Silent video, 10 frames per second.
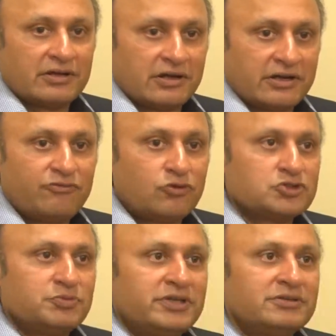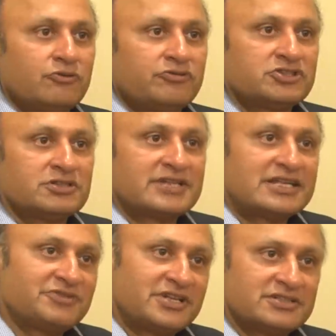our enforcement officials
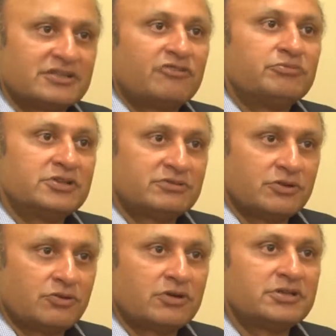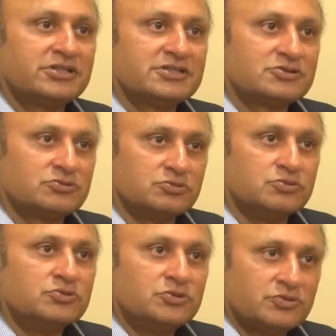as well as the government authorities
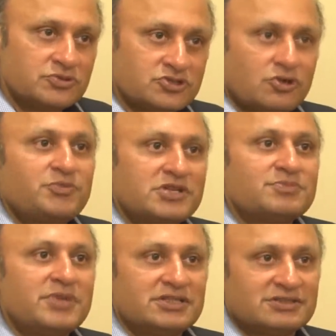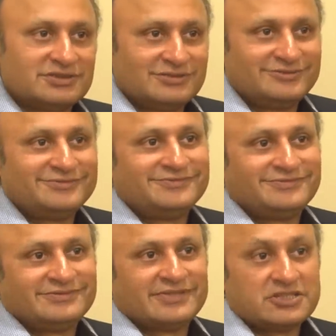to stop this menace
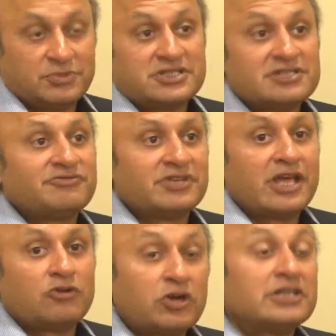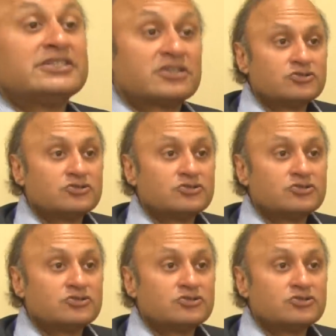as much as we can, or at least